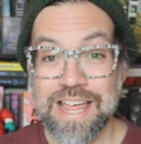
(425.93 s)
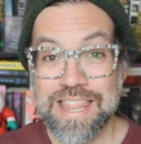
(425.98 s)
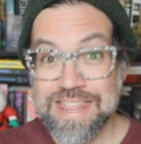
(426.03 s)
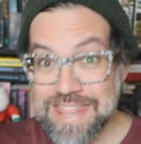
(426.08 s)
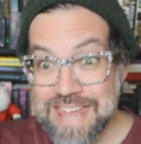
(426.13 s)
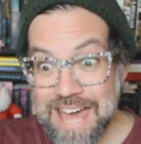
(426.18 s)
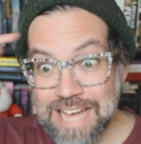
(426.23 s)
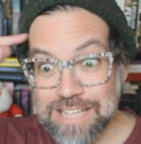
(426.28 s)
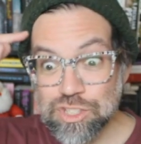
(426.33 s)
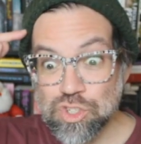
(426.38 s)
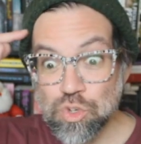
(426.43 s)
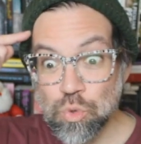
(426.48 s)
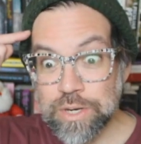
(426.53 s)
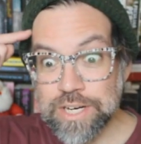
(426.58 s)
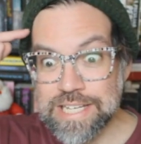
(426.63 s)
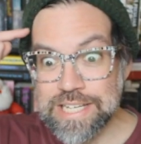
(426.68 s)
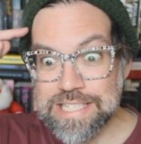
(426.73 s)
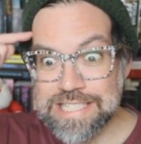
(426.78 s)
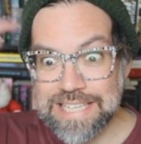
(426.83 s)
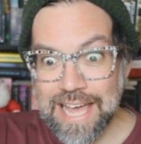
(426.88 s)
That's
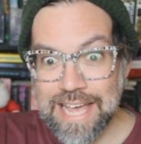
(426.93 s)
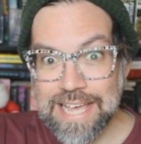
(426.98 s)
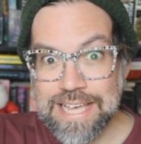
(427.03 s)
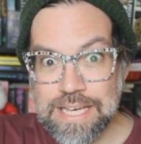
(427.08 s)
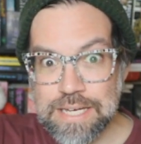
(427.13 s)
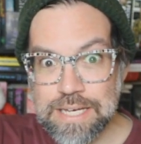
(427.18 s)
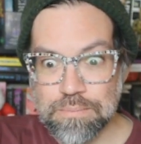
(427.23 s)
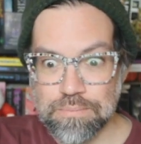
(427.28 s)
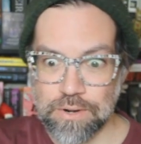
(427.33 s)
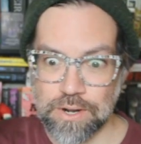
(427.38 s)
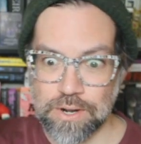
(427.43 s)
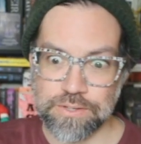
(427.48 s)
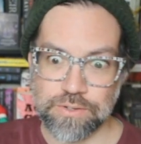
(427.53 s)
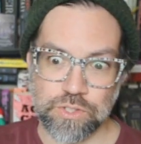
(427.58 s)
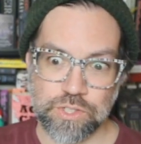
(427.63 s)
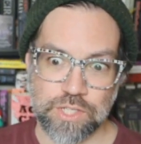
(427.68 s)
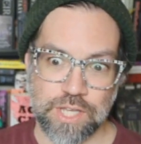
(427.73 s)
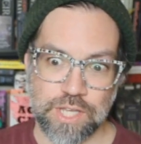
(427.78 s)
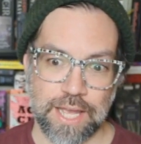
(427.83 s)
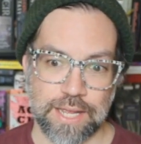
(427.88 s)
what it's like in
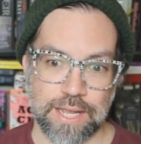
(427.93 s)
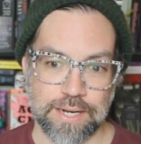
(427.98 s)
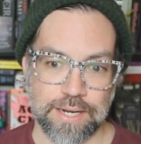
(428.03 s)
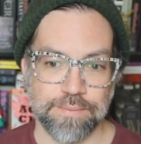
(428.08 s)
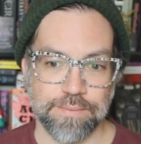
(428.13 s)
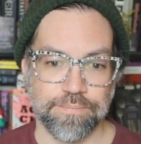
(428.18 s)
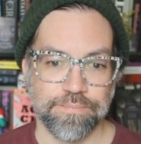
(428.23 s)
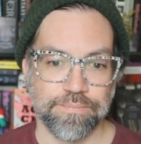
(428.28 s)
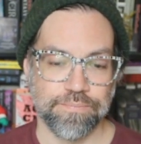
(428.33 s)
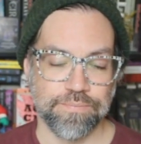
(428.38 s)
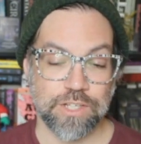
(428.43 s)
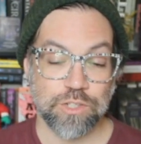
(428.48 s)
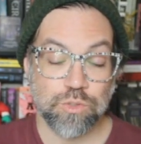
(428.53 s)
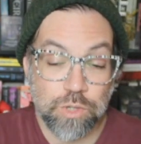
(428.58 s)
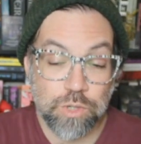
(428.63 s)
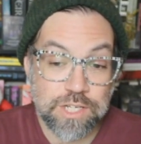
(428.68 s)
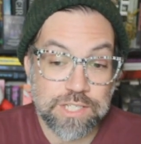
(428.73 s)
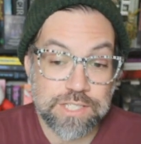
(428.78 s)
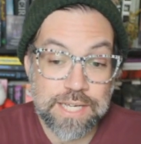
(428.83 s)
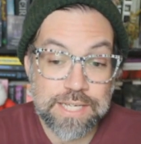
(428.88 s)
Brother's head. That's
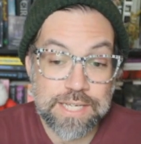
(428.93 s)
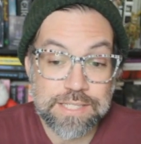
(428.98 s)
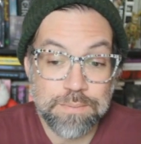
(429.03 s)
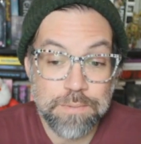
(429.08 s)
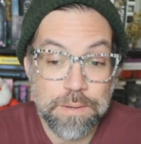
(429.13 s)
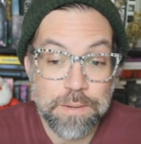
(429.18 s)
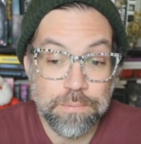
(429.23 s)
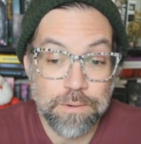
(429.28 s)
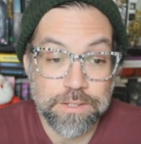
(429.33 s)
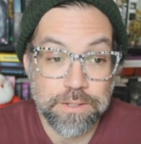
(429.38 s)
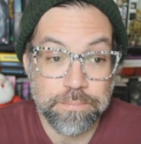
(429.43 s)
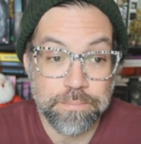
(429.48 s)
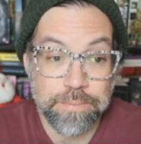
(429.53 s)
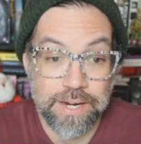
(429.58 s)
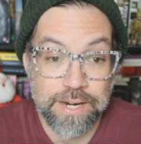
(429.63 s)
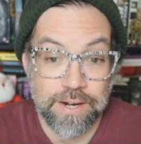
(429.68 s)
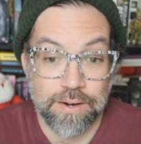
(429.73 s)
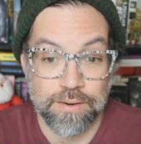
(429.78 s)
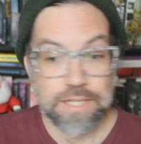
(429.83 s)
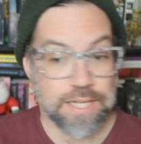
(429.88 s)
what it's like to be Brother
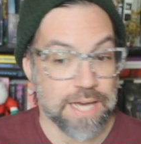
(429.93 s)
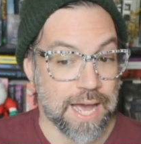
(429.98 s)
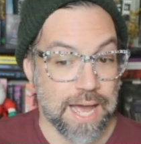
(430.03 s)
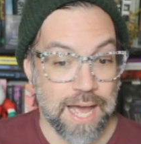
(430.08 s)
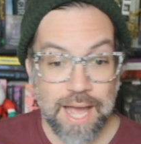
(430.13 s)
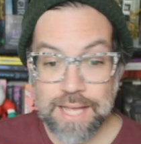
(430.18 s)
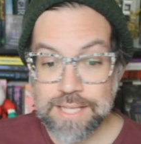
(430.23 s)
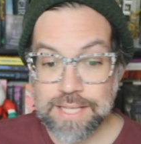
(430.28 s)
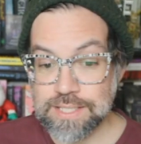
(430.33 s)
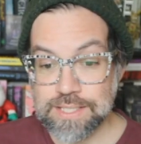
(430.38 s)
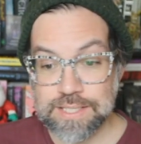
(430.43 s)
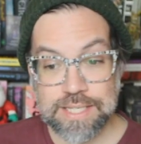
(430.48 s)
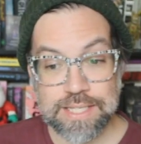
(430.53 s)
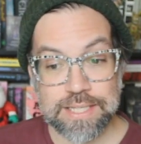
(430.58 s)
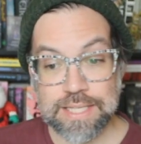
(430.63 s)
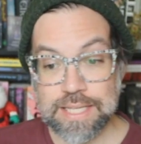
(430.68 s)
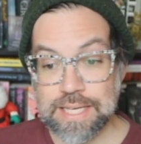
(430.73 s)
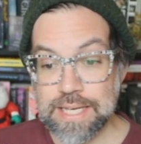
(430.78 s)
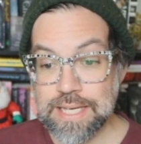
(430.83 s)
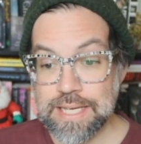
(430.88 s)
Bear.
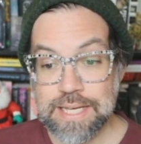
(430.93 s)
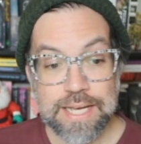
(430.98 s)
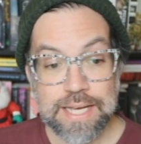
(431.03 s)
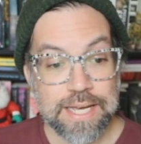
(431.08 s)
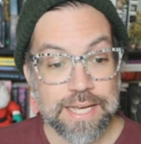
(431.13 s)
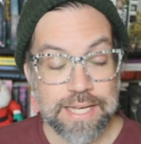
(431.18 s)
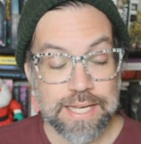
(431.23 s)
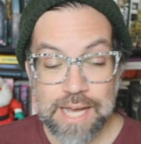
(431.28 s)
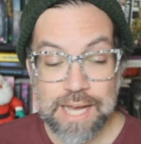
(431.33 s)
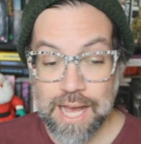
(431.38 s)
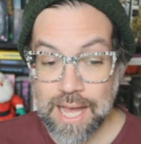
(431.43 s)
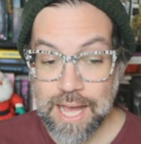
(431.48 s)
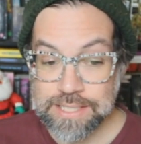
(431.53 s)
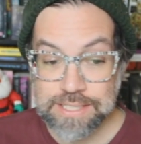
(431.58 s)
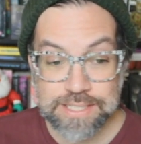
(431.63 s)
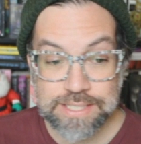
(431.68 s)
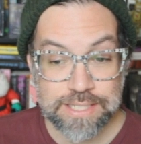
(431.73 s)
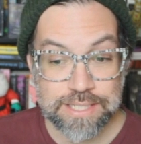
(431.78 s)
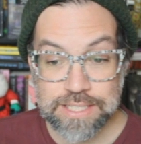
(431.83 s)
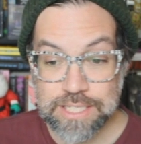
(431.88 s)
Constantly
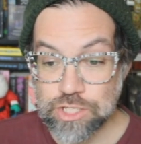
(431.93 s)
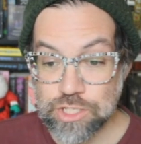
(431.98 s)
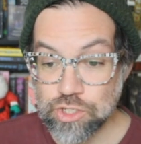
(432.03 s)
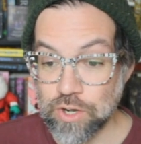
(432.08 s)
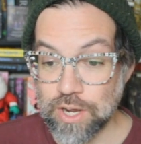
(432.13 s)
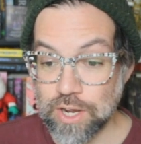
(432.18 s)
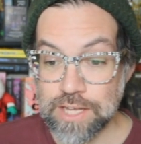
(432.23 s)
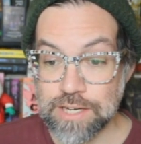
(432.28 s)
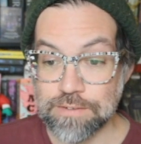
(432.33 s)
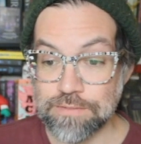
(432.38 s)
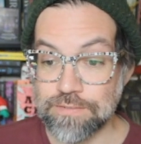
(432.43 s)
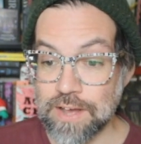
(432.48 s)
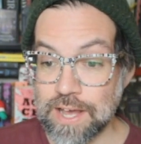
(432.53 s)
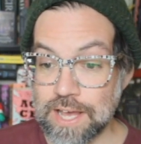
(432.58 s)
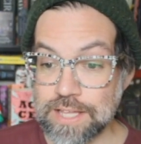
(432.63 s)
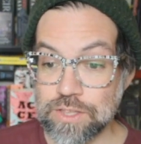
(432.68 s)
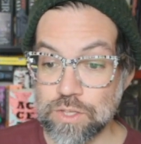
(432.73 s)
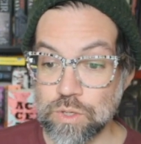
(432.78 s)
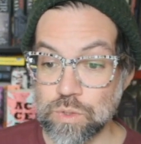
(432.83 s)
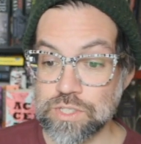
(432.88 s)
trying to
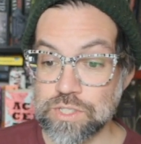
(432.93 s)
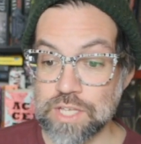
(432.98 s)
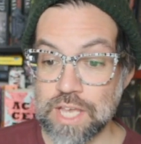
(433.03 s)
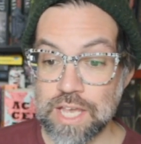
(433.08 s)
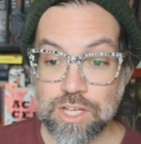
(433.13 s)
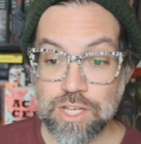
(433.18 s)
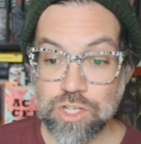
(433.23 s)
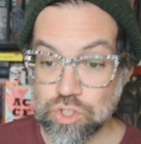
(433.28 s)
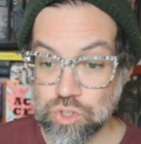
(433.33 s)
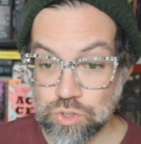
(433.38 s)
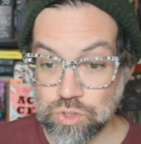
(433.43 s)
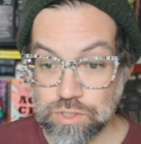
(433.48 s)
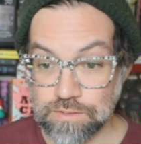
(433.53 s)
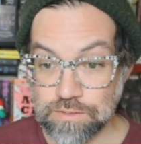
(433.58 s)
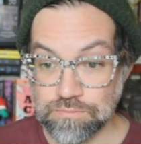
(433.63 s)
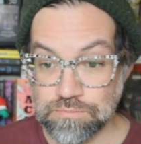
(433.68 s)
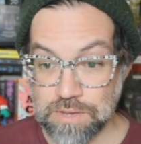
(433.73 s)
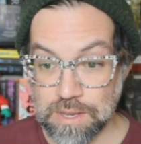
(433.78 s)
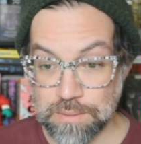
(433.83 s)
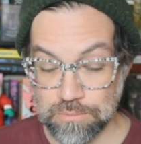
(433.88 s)
find those angels
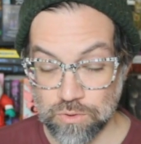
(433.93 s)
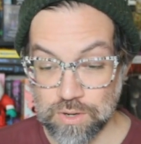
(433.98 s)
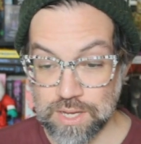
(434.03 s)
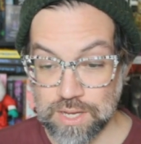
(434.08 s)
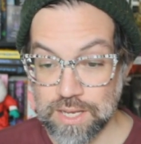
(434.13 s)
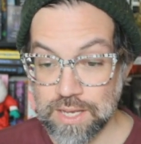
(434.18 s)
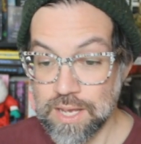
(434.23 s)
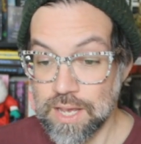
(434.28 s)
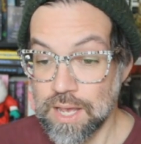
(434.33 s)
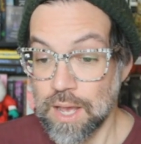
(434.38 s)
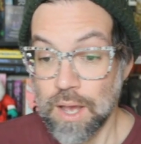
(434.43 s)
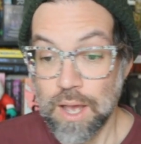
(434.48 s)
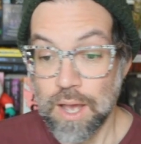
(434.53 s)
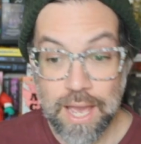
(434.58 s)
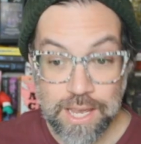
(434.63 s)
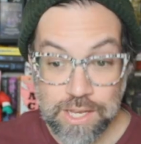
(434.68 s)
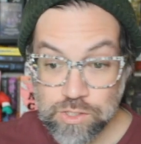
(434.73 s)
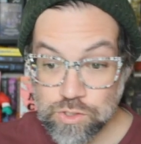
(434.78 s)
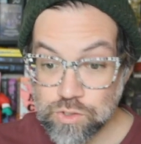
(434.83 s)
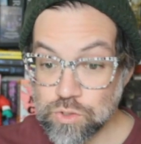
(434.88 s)
of memory,
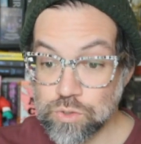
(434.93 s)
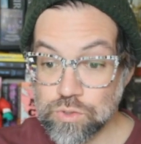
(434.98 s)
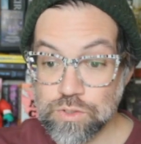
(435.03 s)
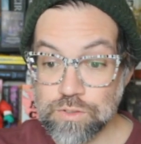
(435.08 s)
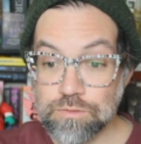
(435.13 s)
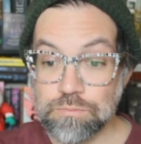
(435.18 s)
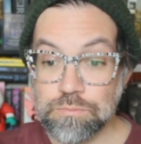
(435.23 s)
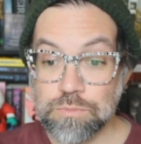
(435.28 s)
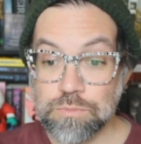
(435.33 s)
angels of